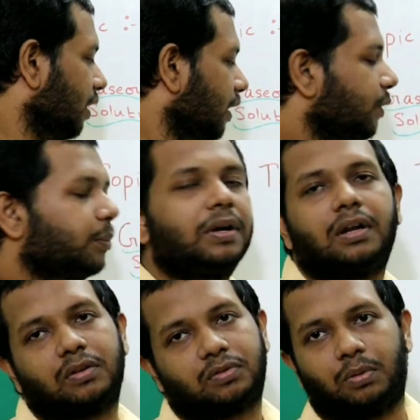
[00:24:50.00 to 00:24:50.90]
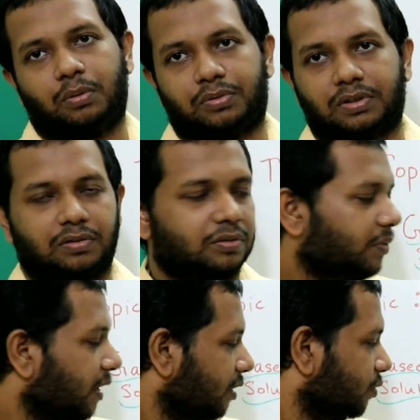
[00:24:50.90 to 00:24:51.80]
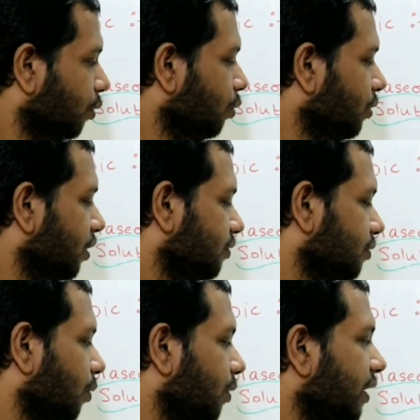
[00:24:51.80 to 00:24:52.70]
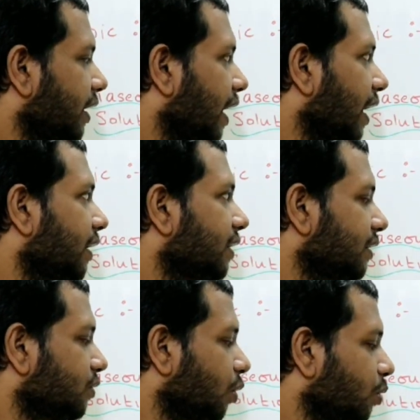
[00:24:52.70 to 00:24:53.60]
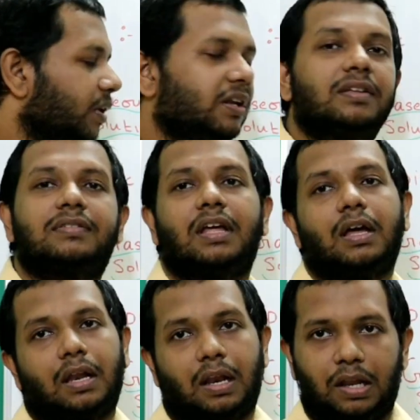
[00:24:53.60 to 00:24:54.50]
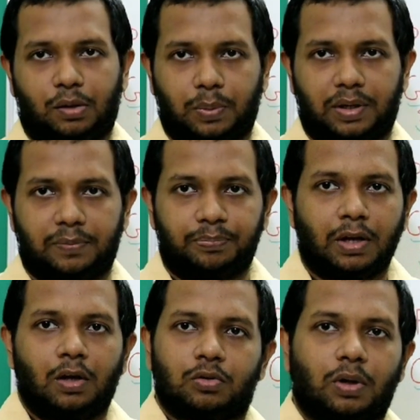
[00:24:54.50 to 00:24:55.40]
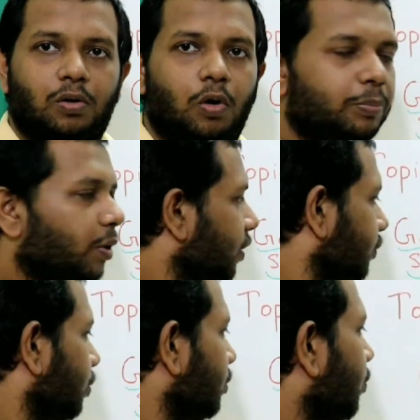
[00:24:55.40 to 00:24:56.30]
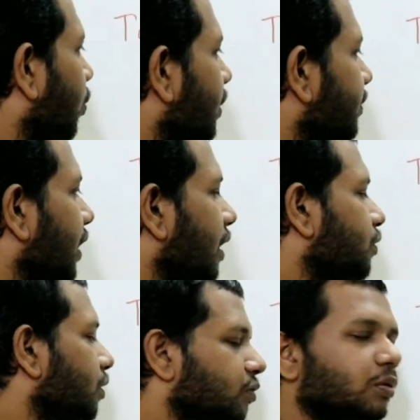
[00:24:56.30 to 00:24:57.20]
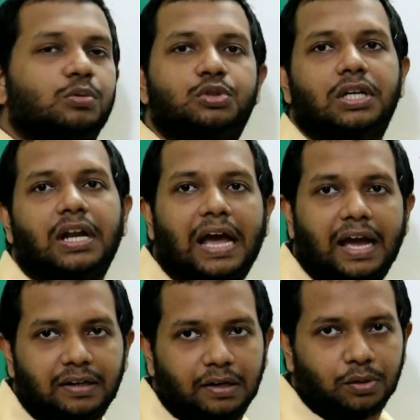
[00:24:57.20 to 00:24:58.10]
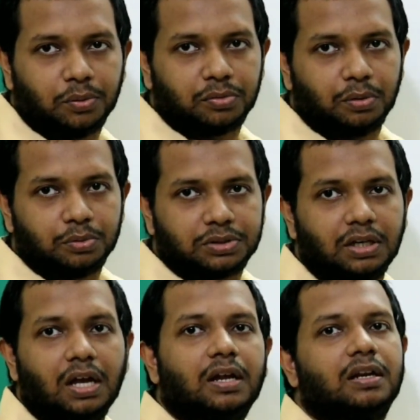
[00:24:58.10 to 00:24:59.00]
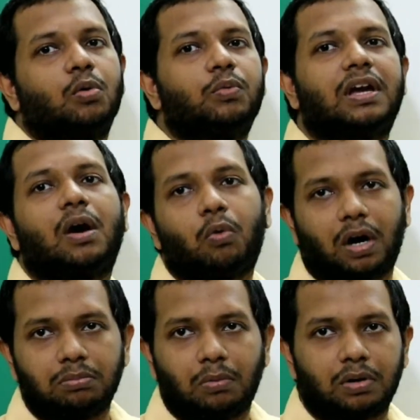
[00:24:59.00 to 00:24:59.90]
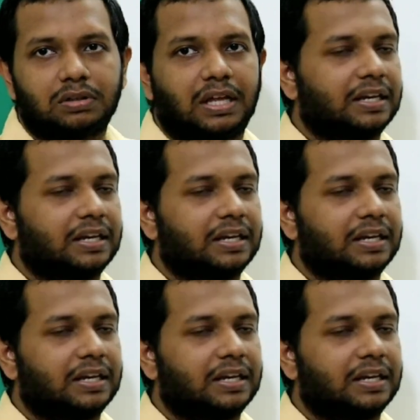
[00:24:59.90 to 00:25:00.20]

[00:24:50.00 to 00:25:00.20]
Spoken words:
liquid solutions, where solute is solid and solvent is liquid. So I hope you understood what is gaseous solution and liquid solution. Now we have one more,